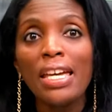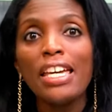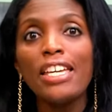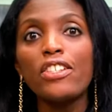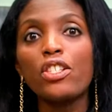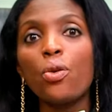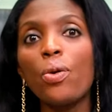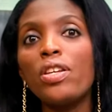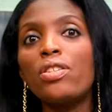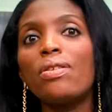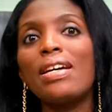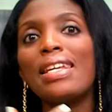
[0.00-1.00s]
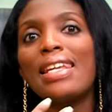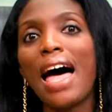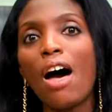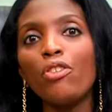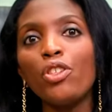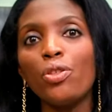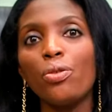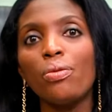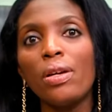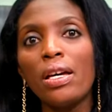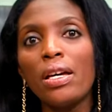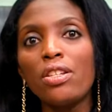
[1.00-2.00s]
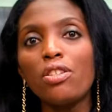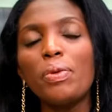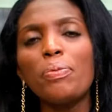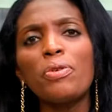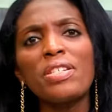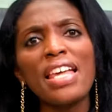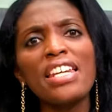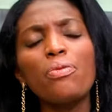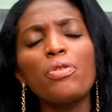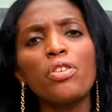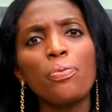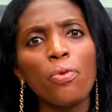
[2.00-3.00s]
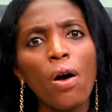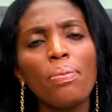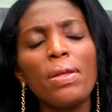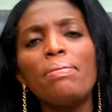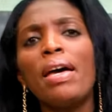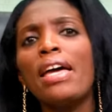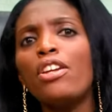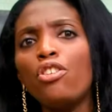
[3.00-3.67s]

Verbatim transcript: He's going to allow you to be presented with a problem